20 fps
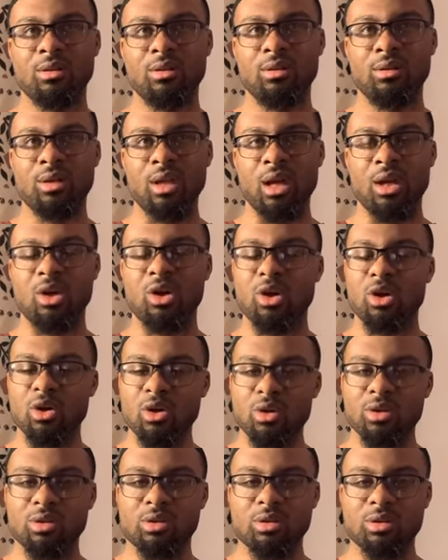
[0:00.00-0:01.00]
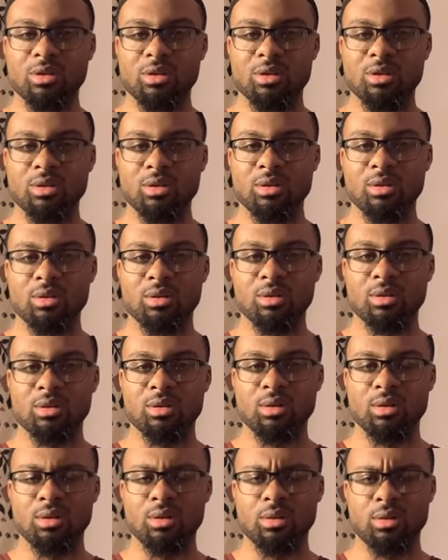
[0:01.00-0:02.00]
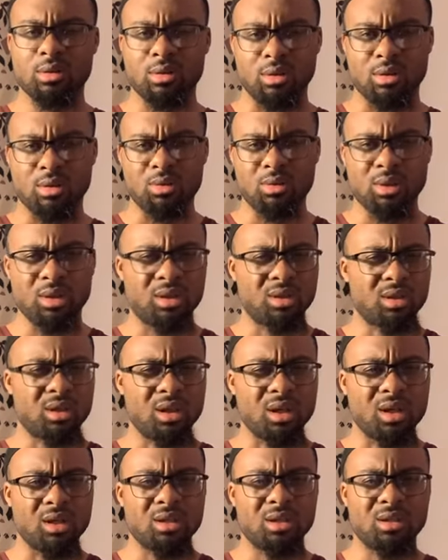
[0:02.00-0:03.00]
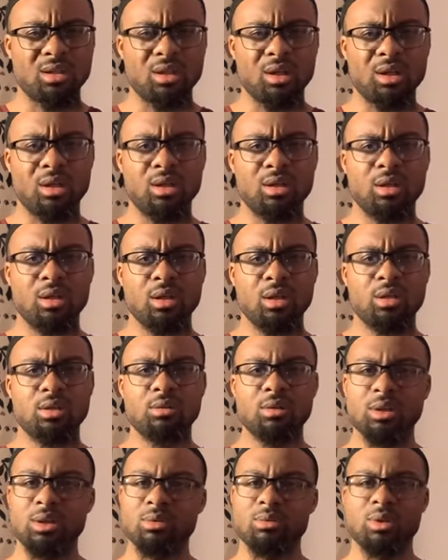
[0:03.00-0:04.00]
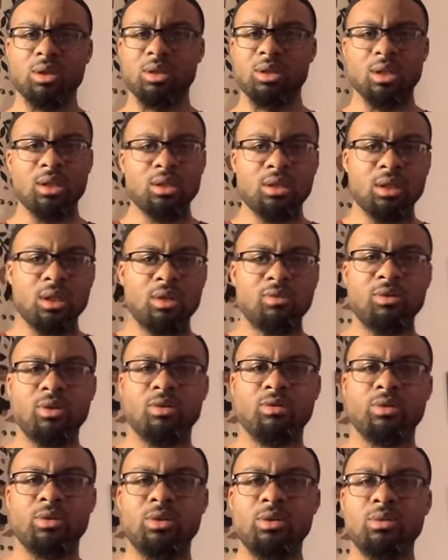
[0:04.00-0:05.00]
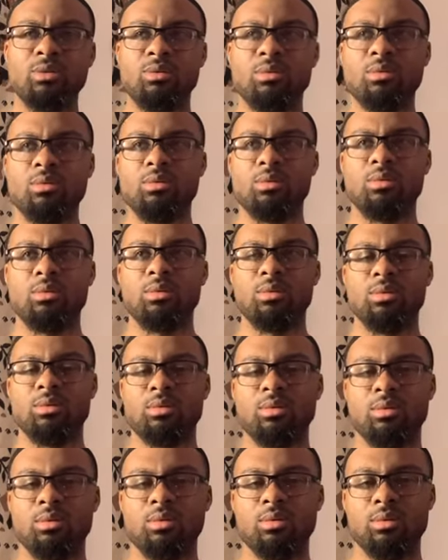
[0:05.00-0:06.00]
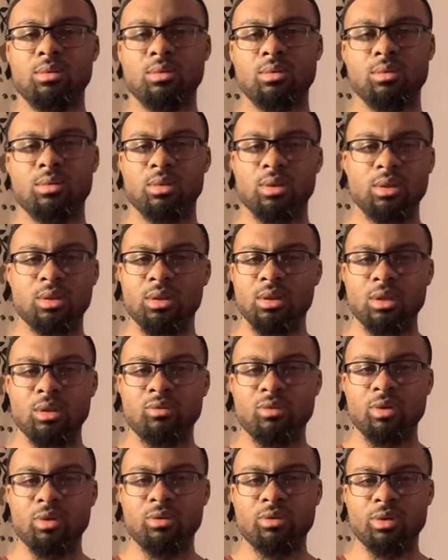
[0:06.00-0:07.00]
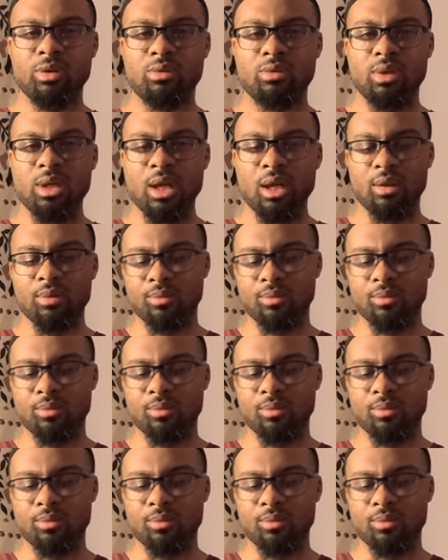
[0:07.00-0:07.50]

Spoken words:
That hurts. And it's annoying, it's unnecessary. Especially when the debt's not even overdue. Right? It's not even overdue debt.